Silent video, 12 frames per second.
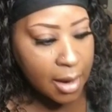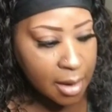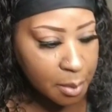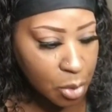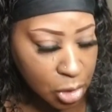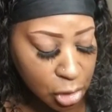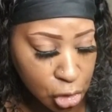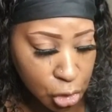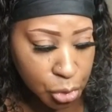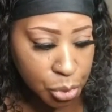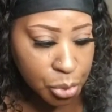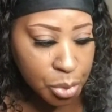am going to
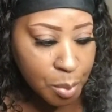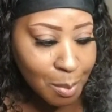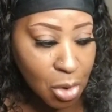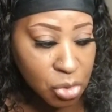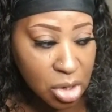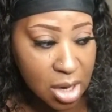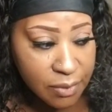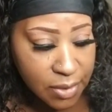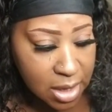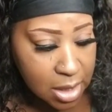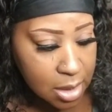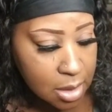do mostly
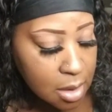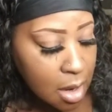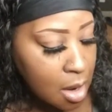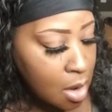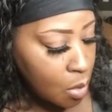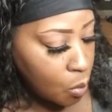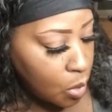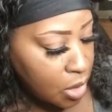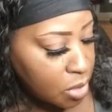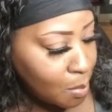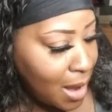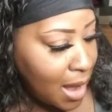vegan
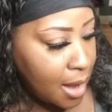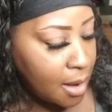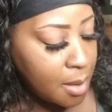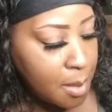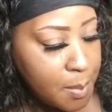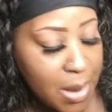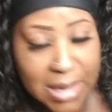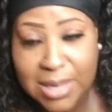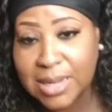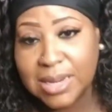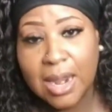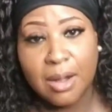with my
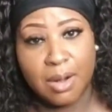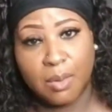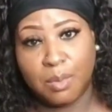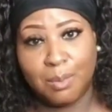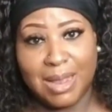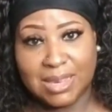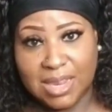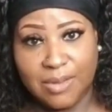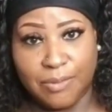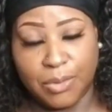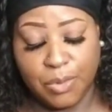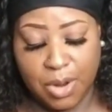pescatarian, with my
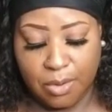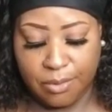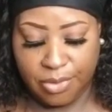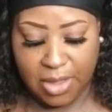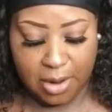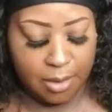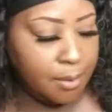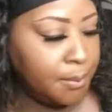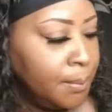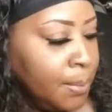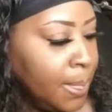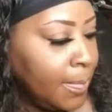seafood here and there.
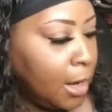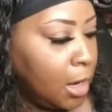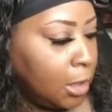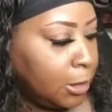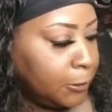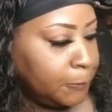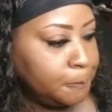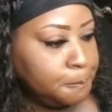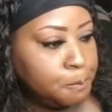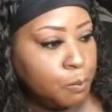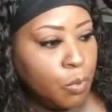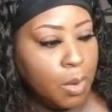
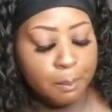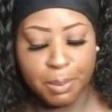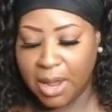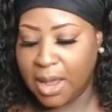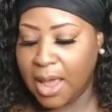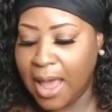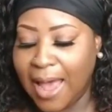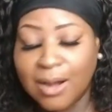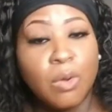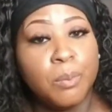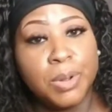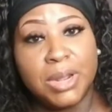But I
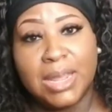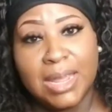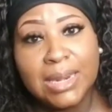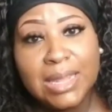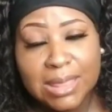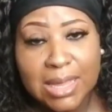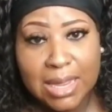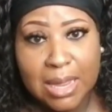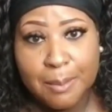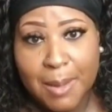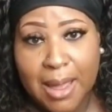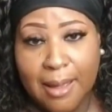don't put anything
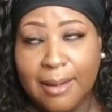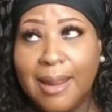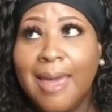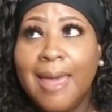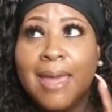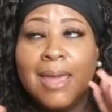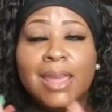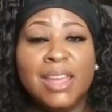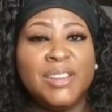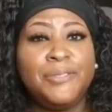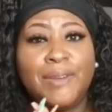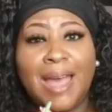in mine.
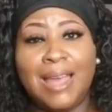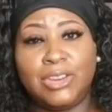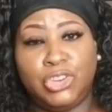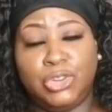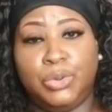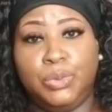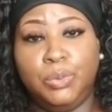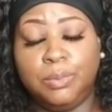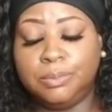If I do,